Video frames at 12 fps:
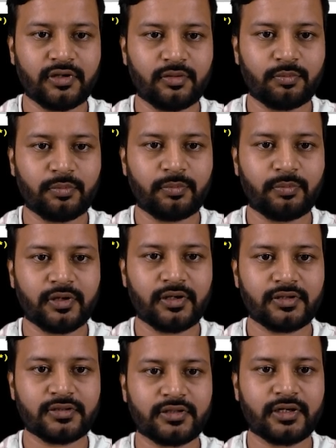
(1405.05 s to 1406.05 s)
and
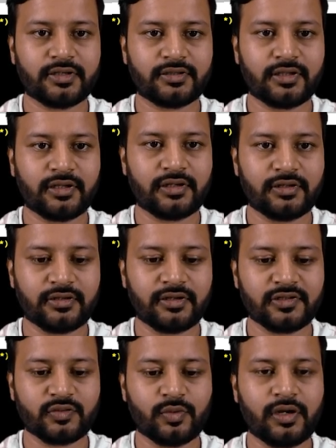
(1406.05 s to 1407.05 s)
paste that thing here
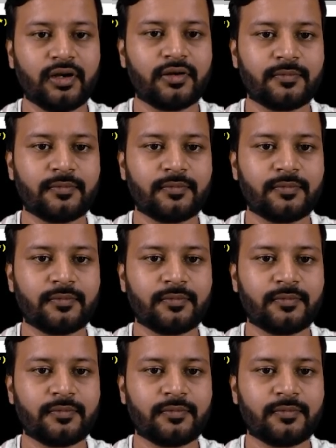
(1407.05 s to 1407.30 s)
as well,